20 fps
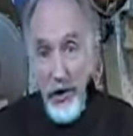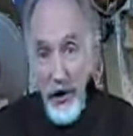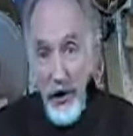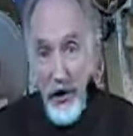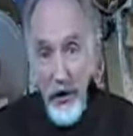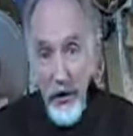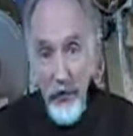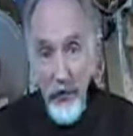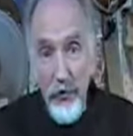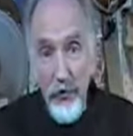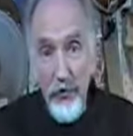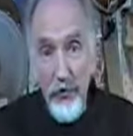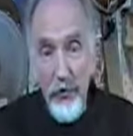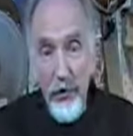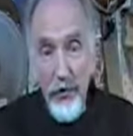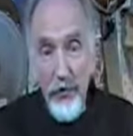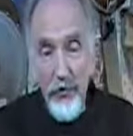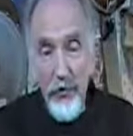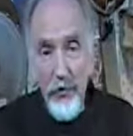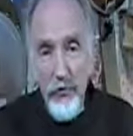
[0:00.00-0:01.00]
hitting the
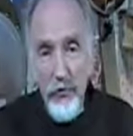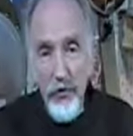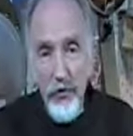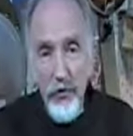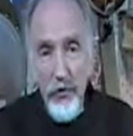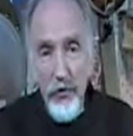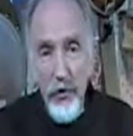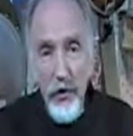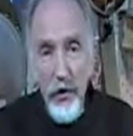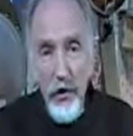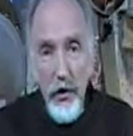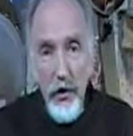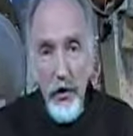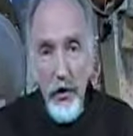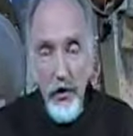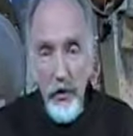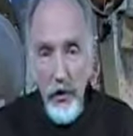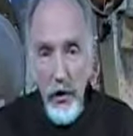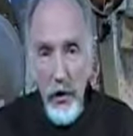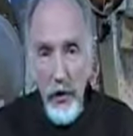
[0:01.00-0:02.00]
strings of the guitar
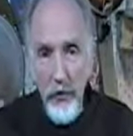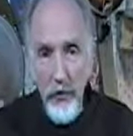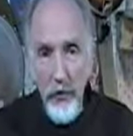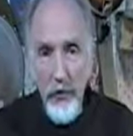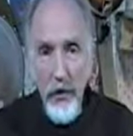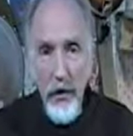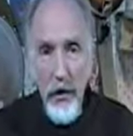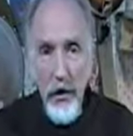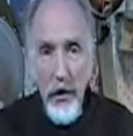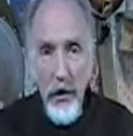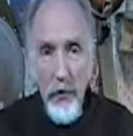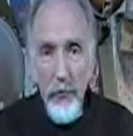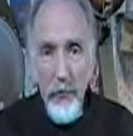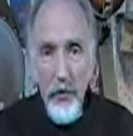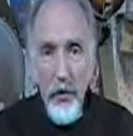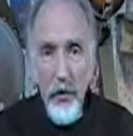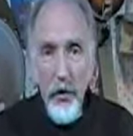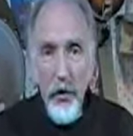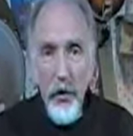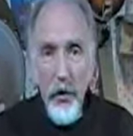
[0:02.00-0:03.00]
a lot of the time
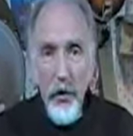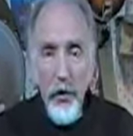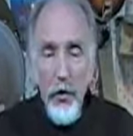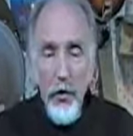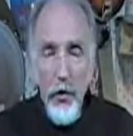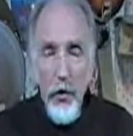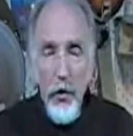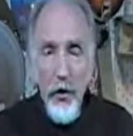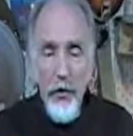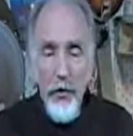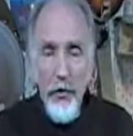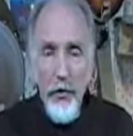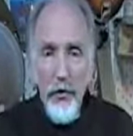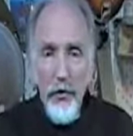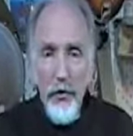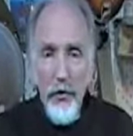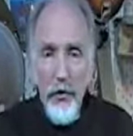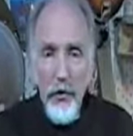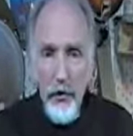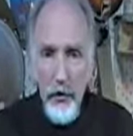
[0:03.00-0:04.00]
with
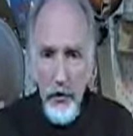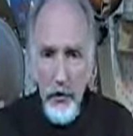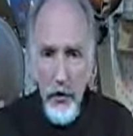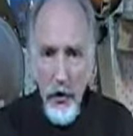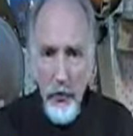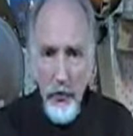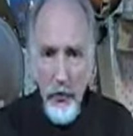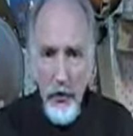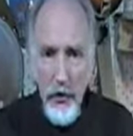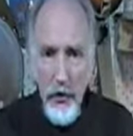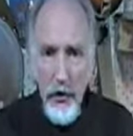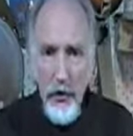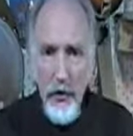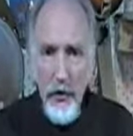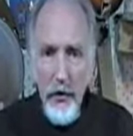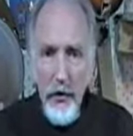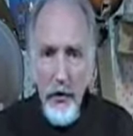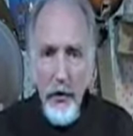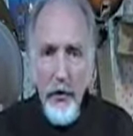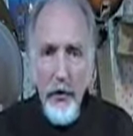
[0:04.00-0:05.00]
the guitar pick.
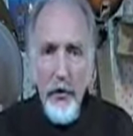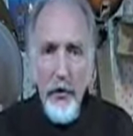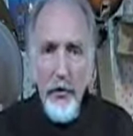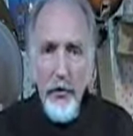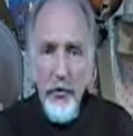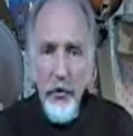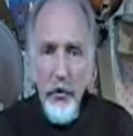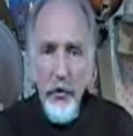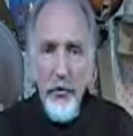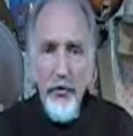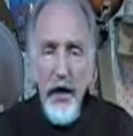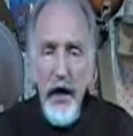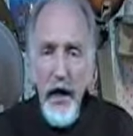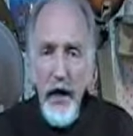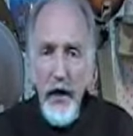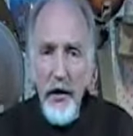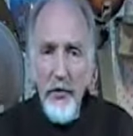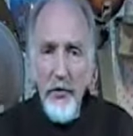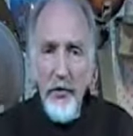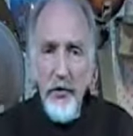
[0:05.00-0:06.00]
So it's
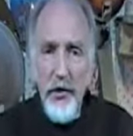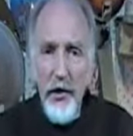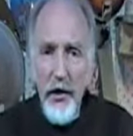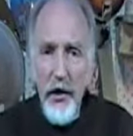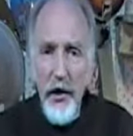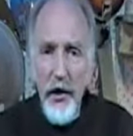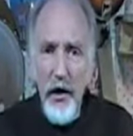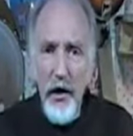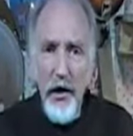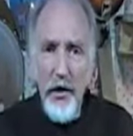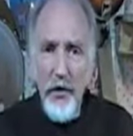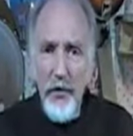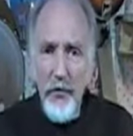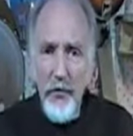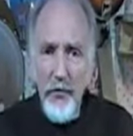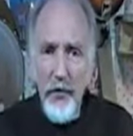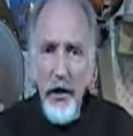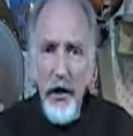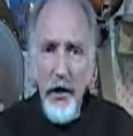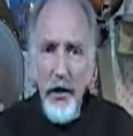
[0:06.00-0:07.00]
actually kind
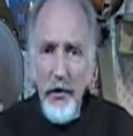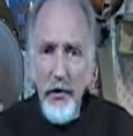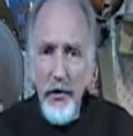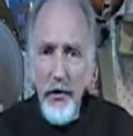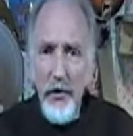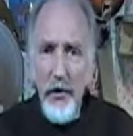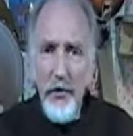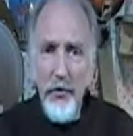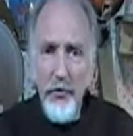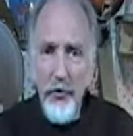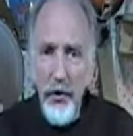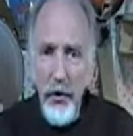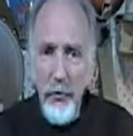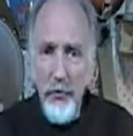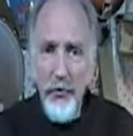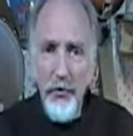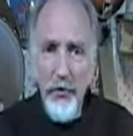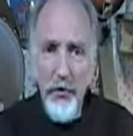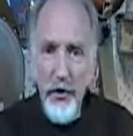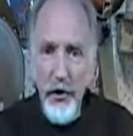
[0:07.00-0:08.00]
of like a little
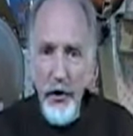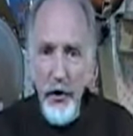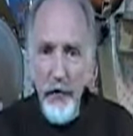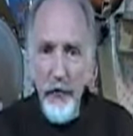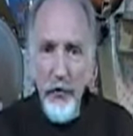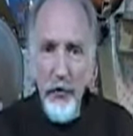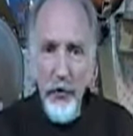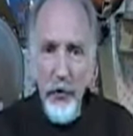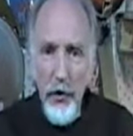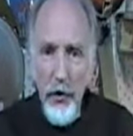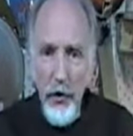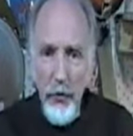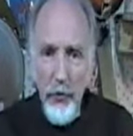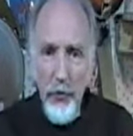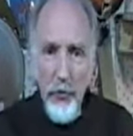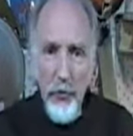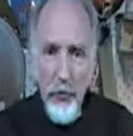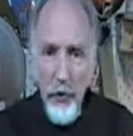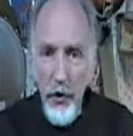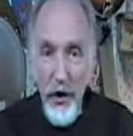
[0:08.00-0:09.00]
drumstick, if you want
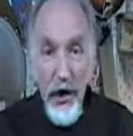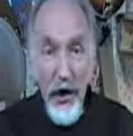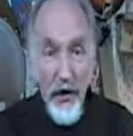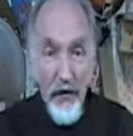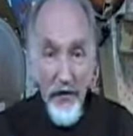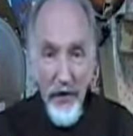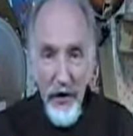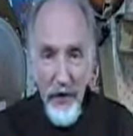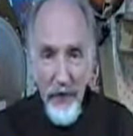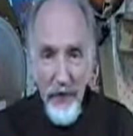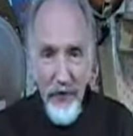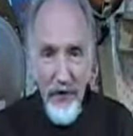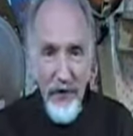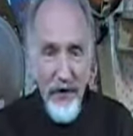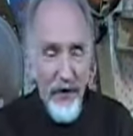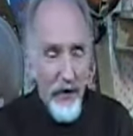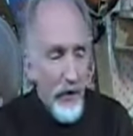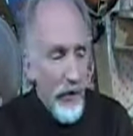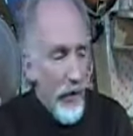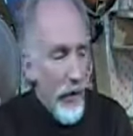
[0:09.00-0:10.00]
to look at it that way.